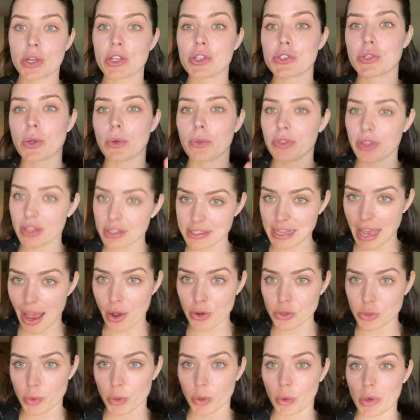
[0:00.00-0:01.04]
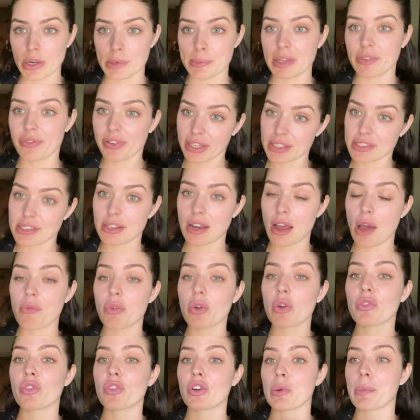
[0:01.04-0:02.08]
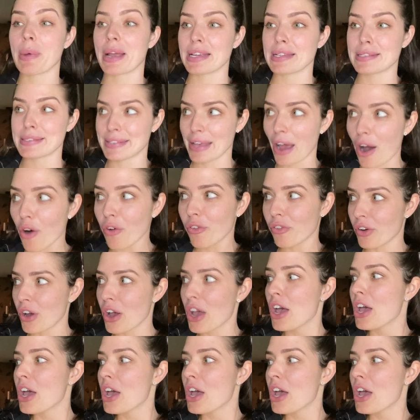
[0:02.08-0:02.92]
So this house we're going to be fixing up for myself.